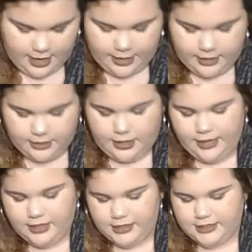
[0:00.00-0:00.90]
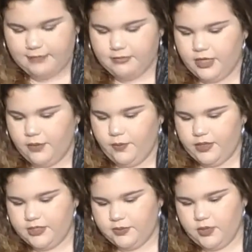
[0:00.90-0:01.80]
And kind of the same thing
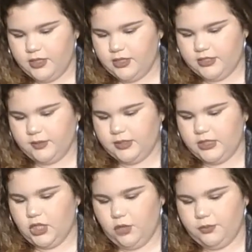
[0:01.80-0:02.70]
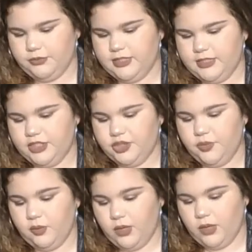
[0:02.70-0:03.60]
with this one. This one's the Glow Boosting
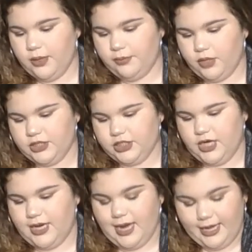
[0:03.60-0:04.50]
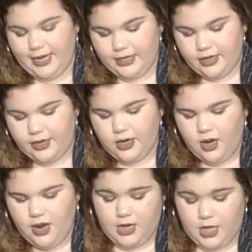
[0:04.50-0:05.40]
2-in-1 bronzer and highlighter.
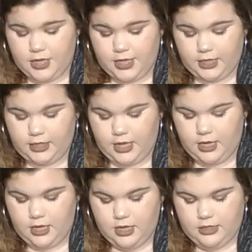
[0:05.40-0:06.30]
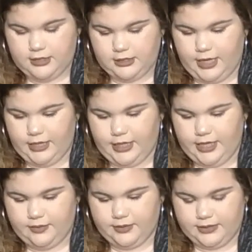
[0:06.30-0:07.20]
Not think that this
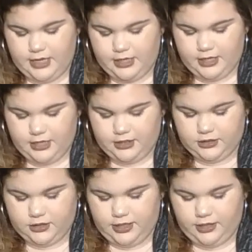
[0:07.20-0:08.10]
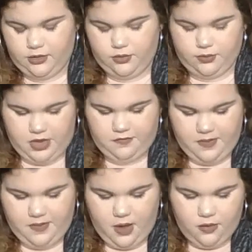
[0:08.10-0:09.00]
highlighter was anything to like rave
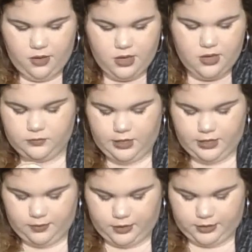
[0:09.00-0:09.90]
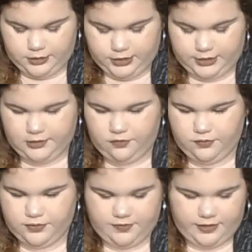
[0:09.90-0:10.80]
about, and the bronzer
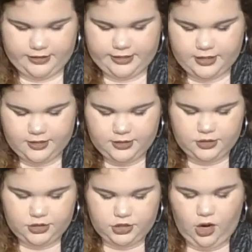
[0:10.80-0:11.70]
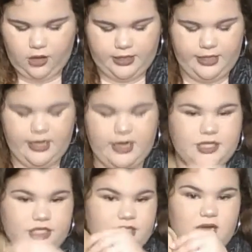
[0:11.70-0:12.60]
itself was very chalky
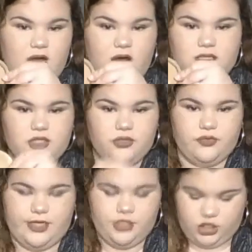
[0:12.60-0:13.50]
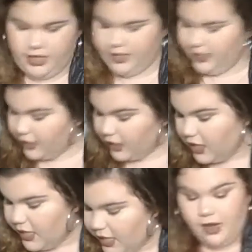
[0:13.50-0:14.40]
and just not the right shade.
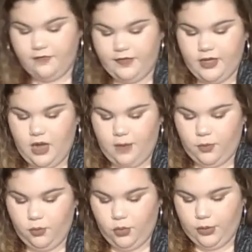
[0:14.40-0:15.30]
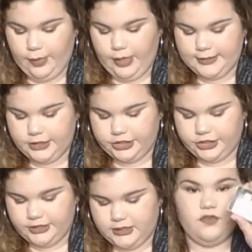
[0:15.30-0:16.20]
I have a couple more
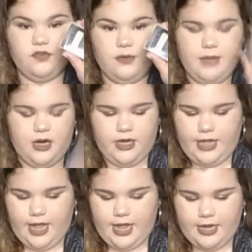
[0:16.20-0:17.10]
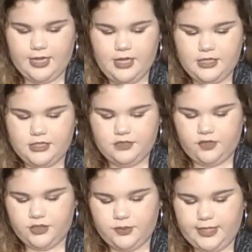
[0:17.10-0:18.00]
bronzers are from Mary Kay. This
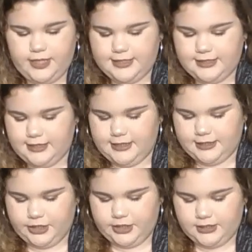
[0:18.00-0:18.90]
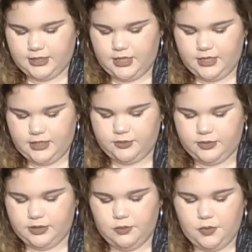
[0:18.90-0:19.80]
first one is Desert Sun. This
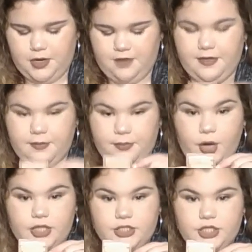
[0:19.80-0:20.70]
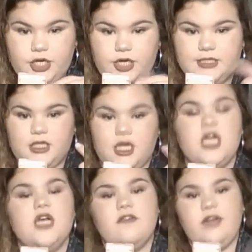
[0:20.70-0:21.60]
one's more of a bronzer. It's a
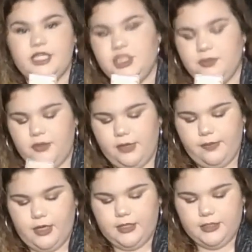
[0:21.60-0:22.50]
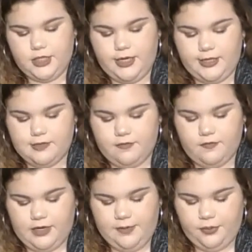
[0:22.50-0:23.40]
very shimmery bronzer. It's a
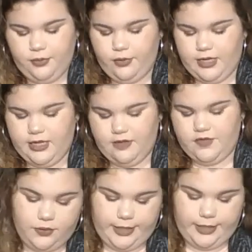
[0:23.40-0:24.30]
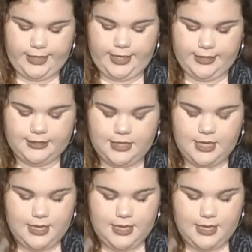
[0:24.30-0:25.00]
very pretty if you don't need it.